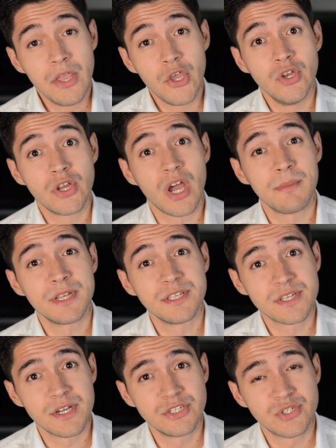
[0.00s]
In a communist
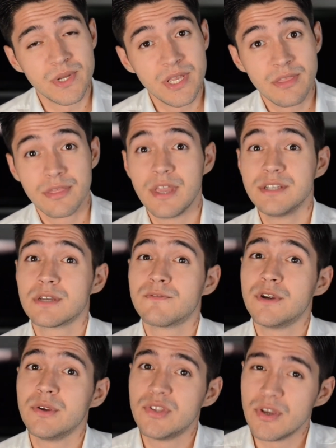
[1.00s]
country, things are
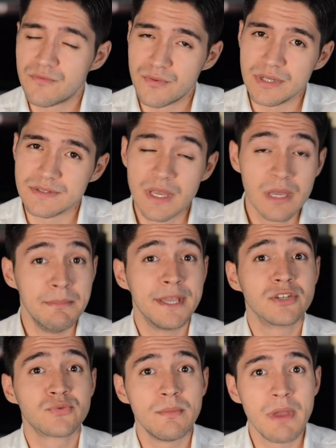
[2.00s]
very different.
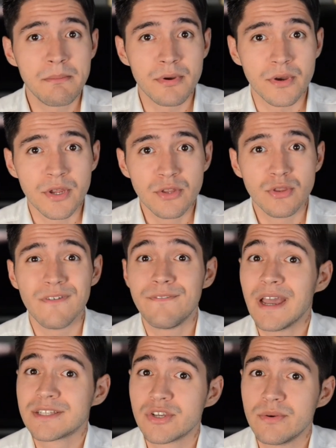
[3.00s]
Because remember, the
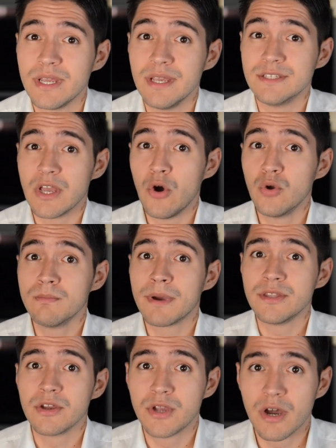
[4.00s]
factory is owned by
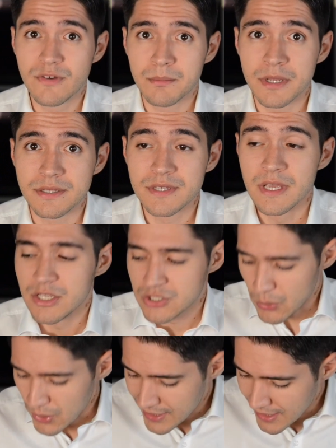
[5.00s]
the government, so
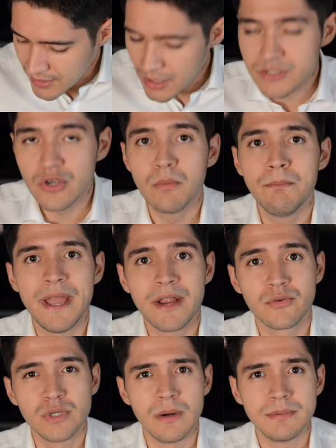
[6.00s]
it cannot go
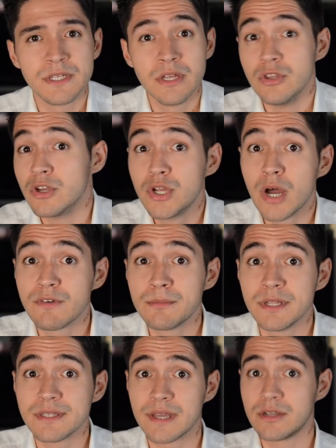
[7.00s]
bankrupt. The
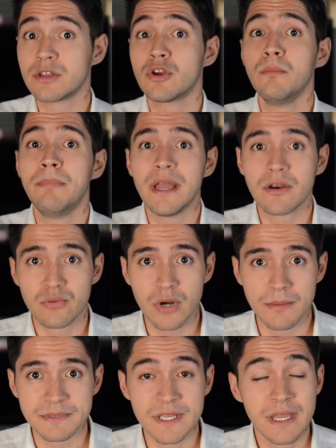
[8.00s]
government cannot go
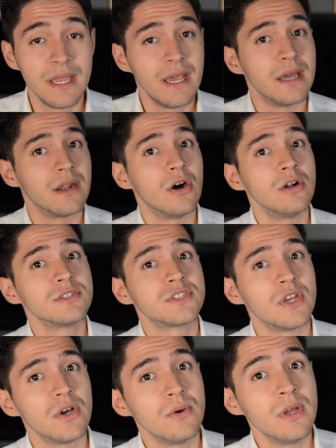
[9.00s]
bankrupt. And
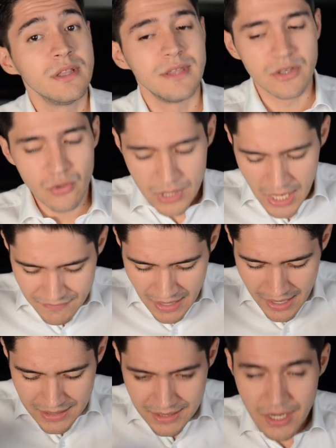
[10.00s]
also, they don't have
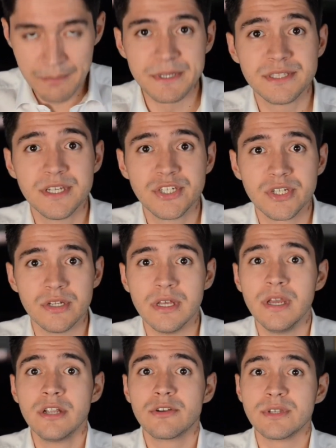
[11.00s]
any competition.
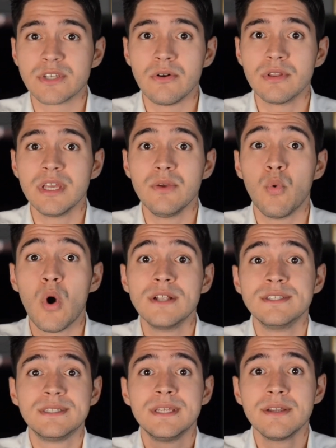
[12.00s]
There is only one
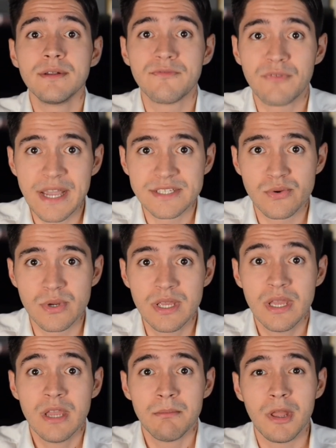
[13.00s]
single factory
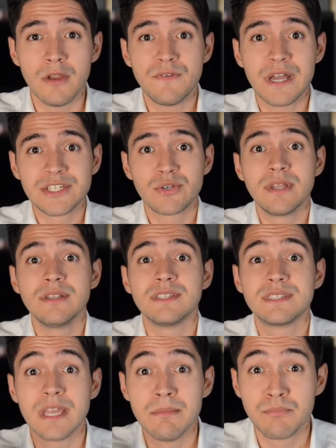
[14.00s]
manufacturing the
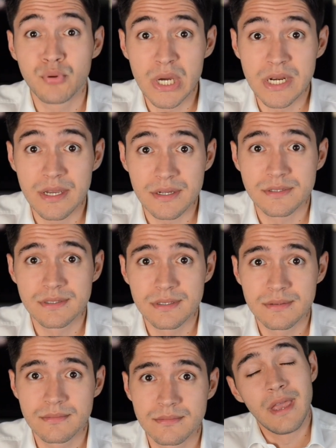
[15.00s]
same products.
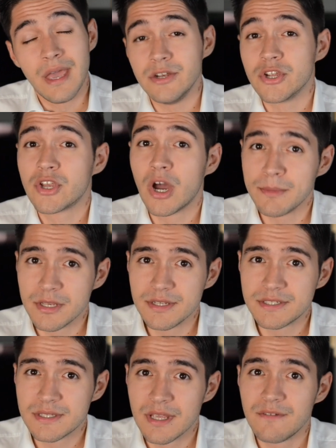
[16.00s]
And a
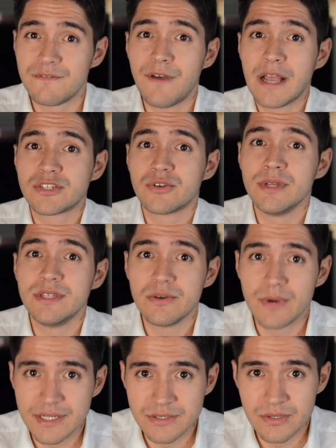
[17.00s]
communist factory
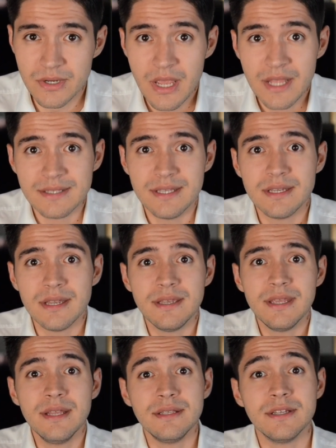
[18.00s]
director didn't
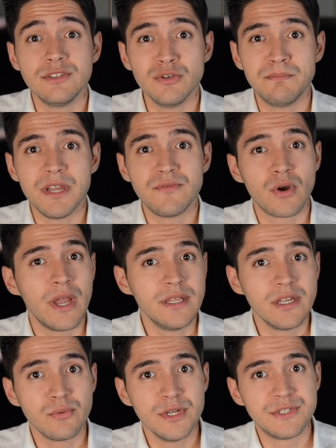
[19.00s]
need to pay for any
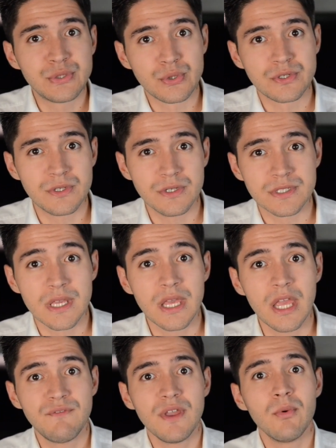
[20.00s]
resources.
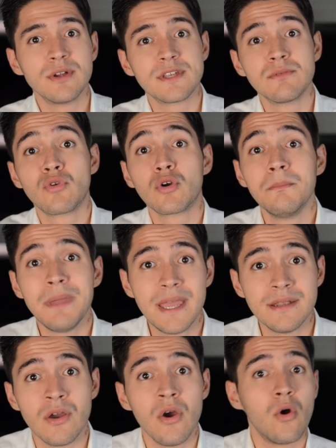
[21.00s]
If he wanted more
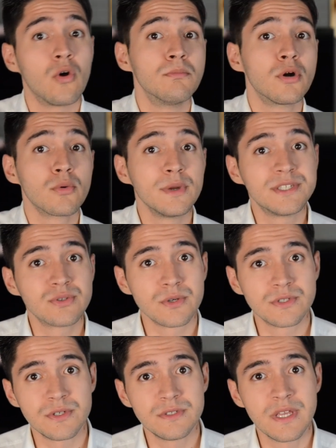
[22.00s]
men or more
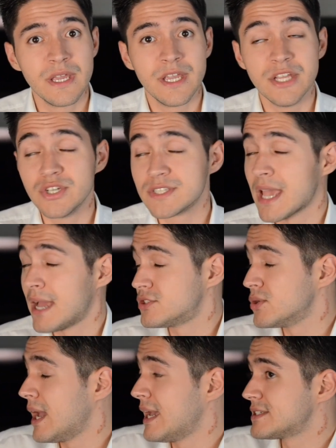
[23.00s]
resources, he just had
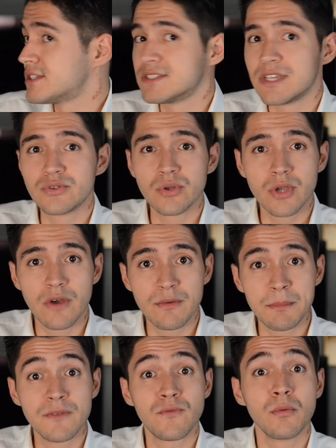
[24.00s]
to ask the central
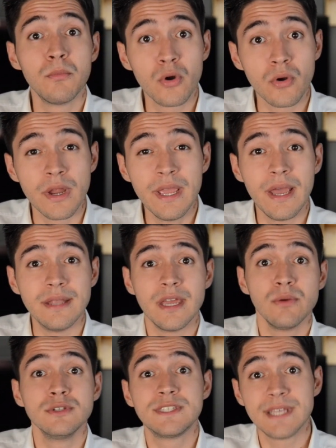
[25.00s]
government for more, and they
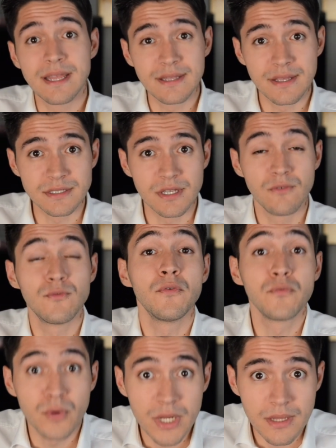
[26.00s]
would send it for
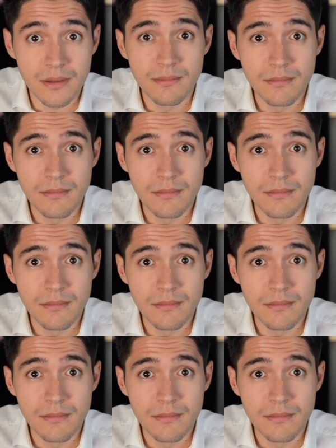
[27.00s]
free.